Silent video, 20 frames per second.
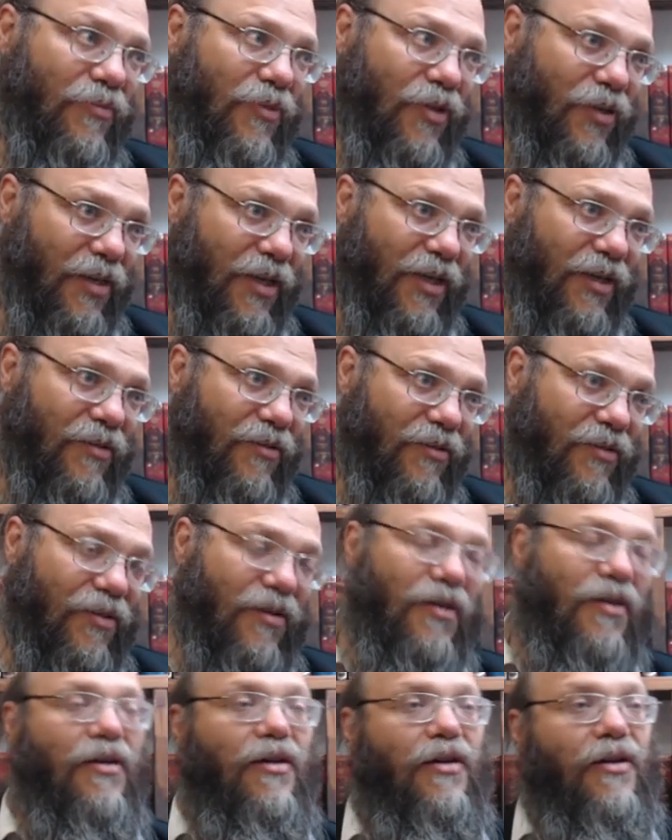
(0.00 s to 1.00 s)
Okay?
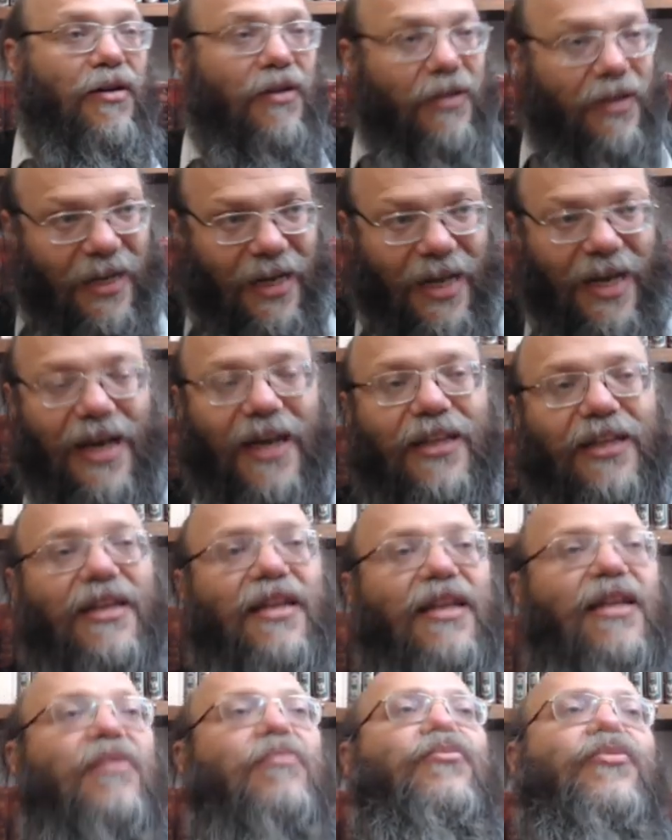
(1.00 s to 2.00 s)
The light
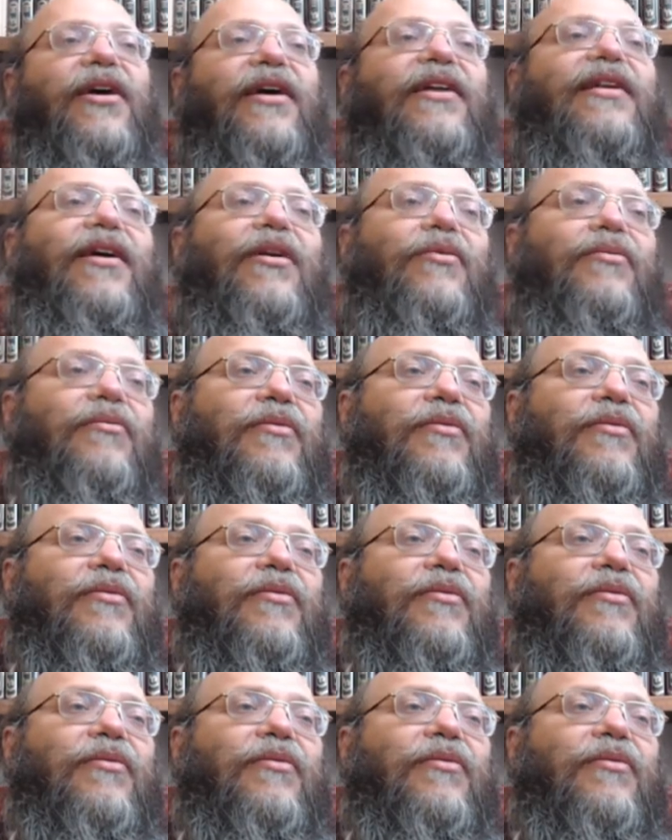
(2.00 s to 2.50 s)
didn't break down.